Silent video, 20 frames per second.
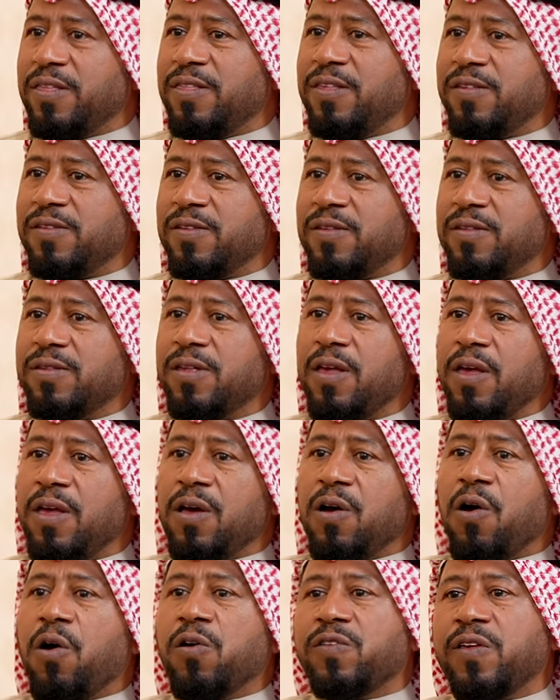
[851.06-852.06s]
Like, this is
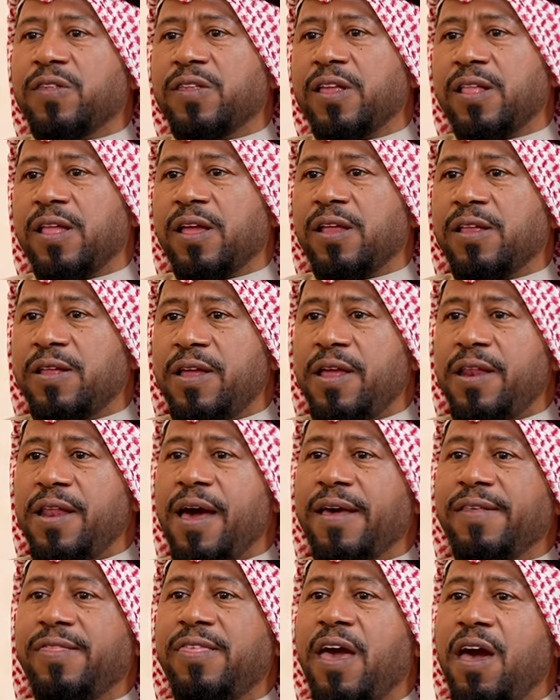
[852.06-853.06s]
also Saturday
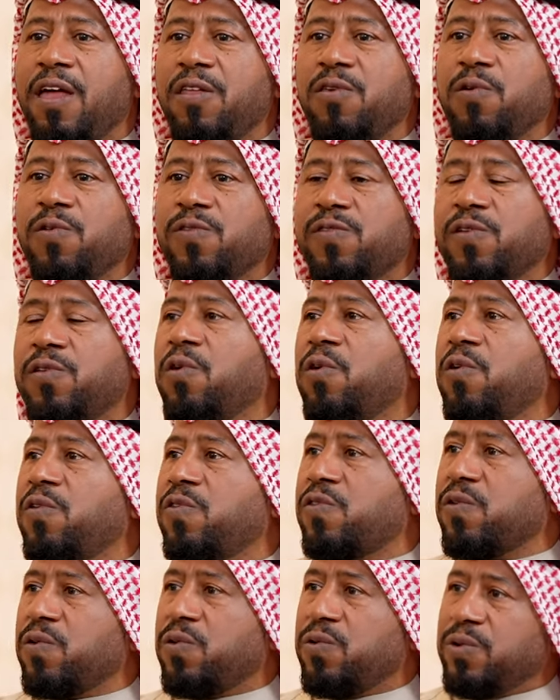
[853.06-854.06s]
night. They are using
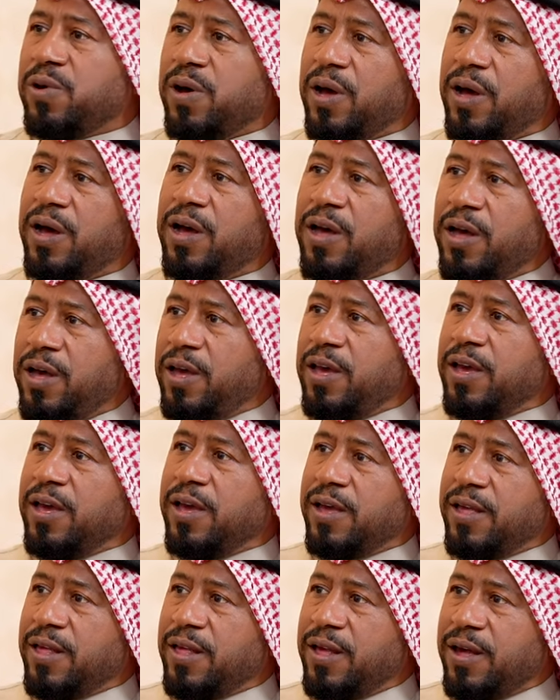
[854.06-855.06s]
also
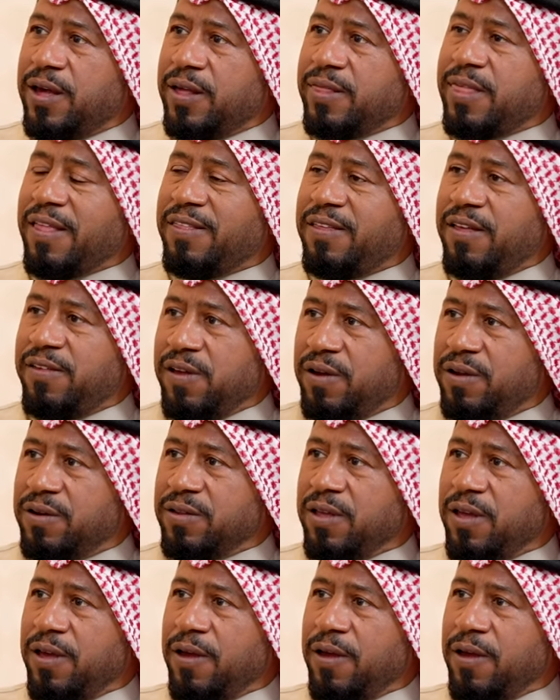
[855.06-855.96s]
the desert.